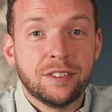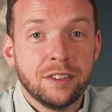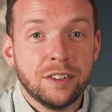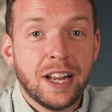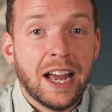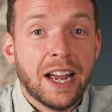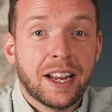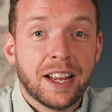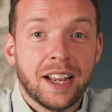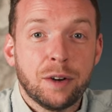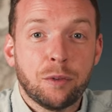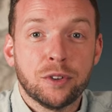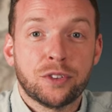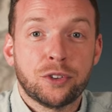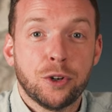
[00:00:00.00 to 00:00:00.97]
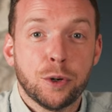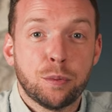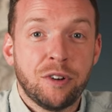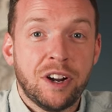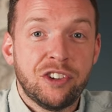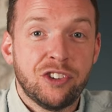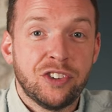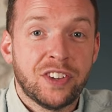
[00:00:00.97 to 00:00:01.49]
Sunak wants
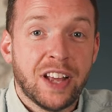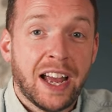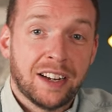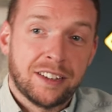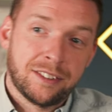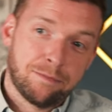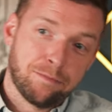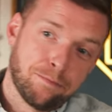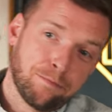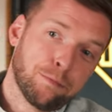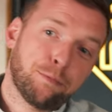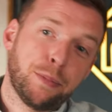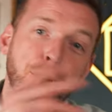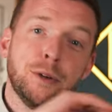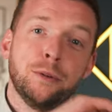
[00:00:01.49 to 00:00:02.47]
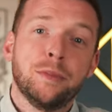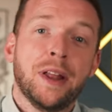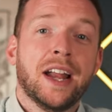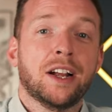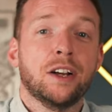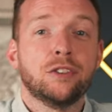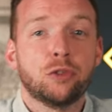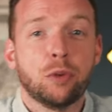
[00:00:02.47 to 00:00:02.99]
corporation tax. Boom,
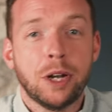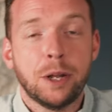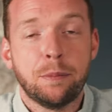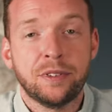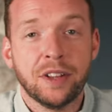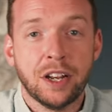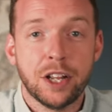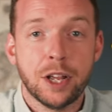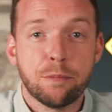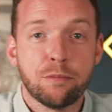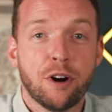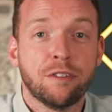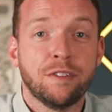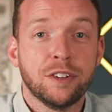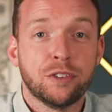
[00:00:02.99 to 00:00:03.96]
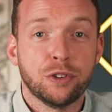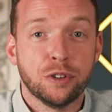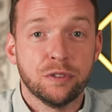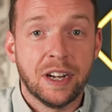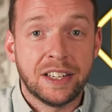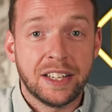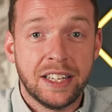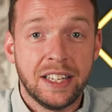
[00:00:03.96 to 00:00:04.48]
there goes 20% of your profits
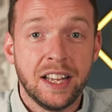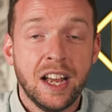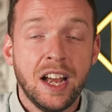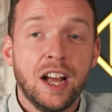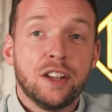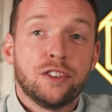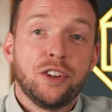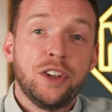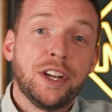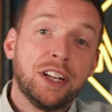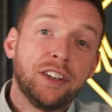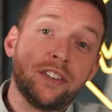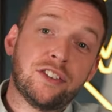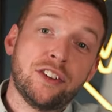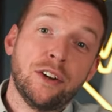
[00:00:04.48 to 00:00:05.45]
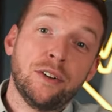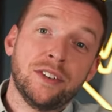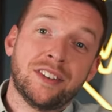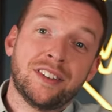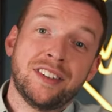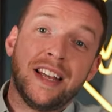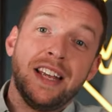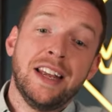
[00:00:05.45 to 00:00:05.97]
already. So you can soon
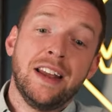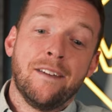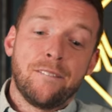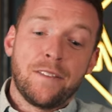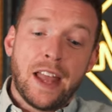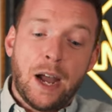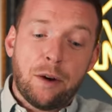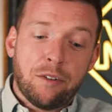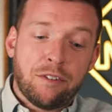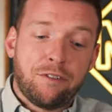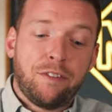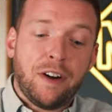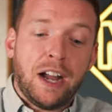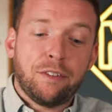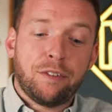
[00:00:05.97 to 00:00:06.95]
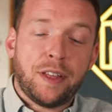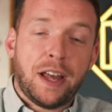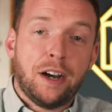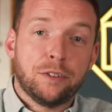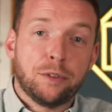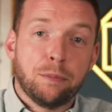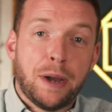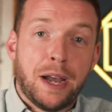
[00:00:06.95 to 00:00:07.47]
see how a
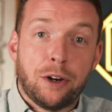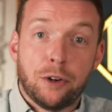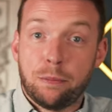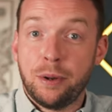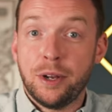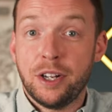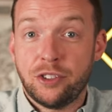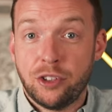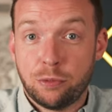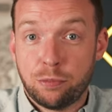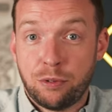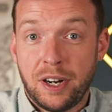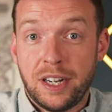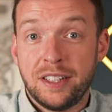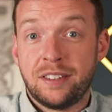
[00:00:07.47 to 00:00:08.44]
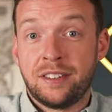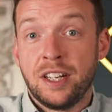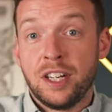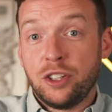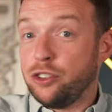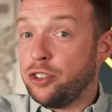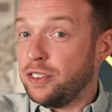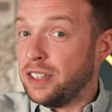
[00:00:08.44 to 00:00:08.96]
£5,000 purchase price
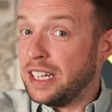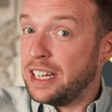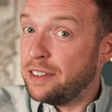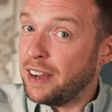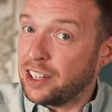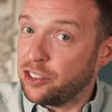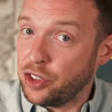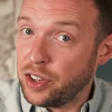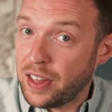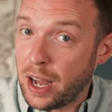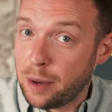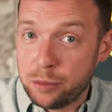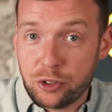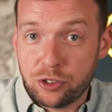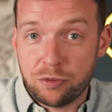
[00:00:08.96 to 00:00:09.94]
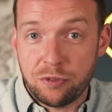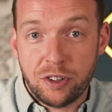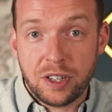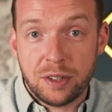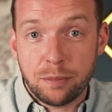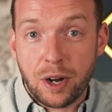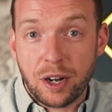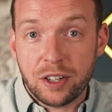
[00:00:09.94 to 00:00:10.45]
doesn't leave actually that much
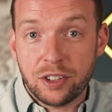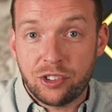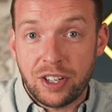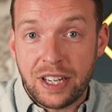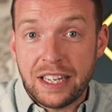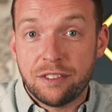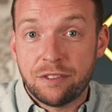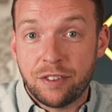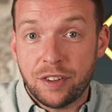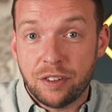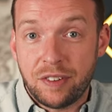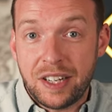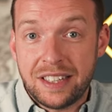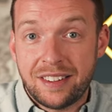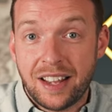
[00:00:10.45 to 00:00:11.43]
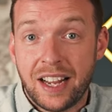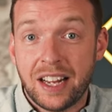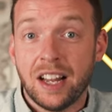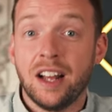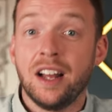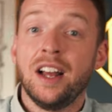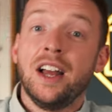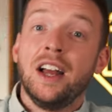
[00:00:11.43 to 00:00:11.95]
margin in for the
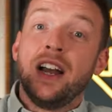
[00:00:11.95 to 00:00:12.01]
retailer,